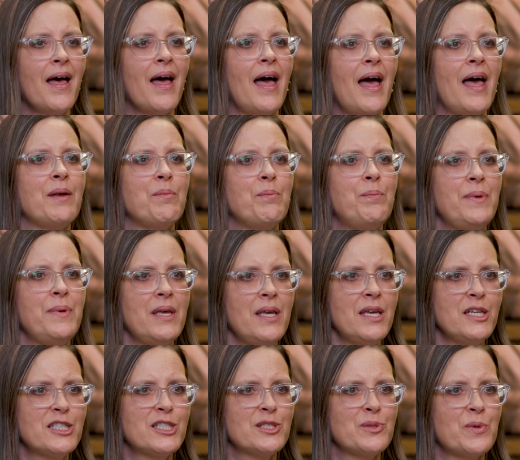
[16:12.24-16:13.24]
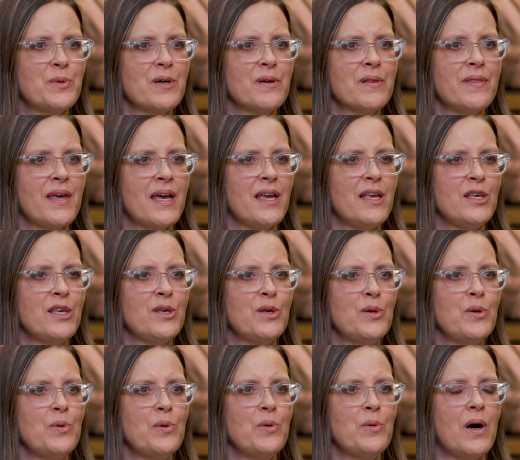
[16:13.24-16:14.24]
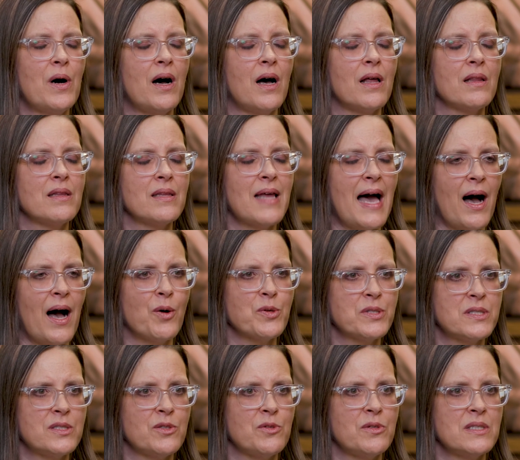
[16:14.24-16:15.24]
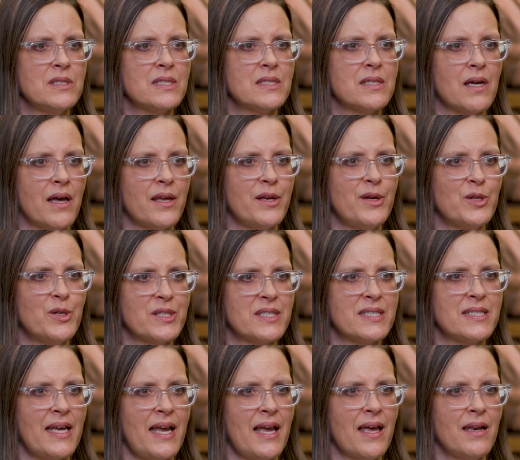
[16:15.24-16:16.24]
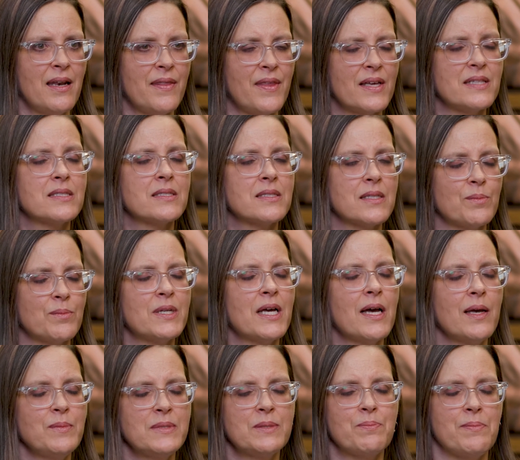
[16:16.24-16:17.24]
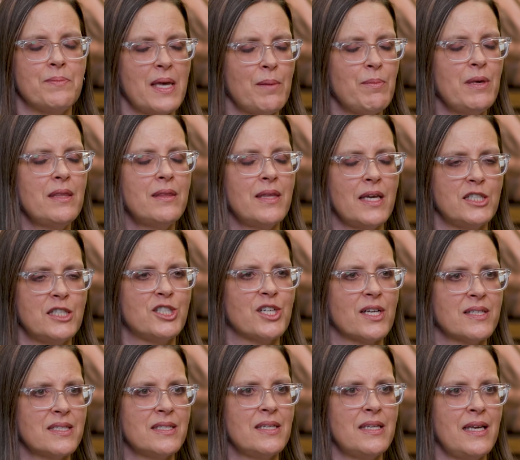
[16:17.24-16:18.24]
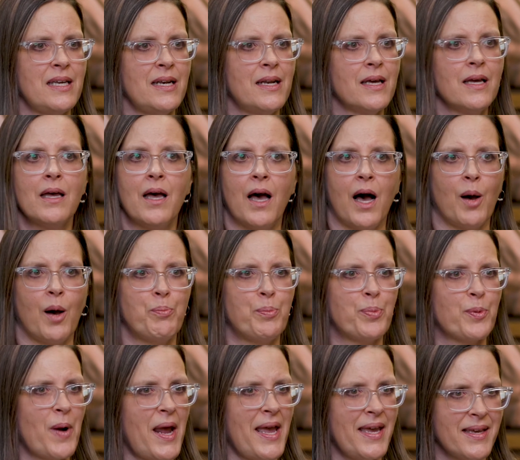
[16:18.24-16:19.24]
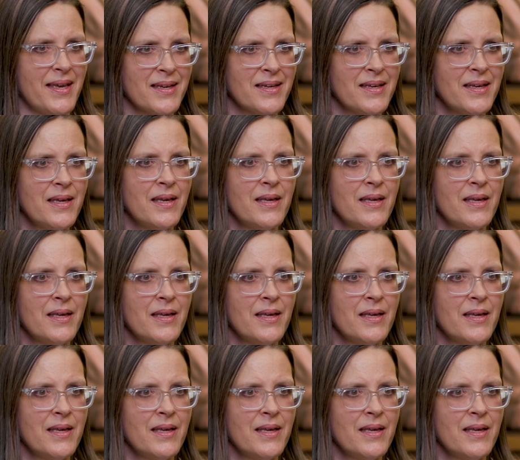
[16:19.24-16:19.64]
and being sure that you allow students to understand that sometimes maybe they just need a break.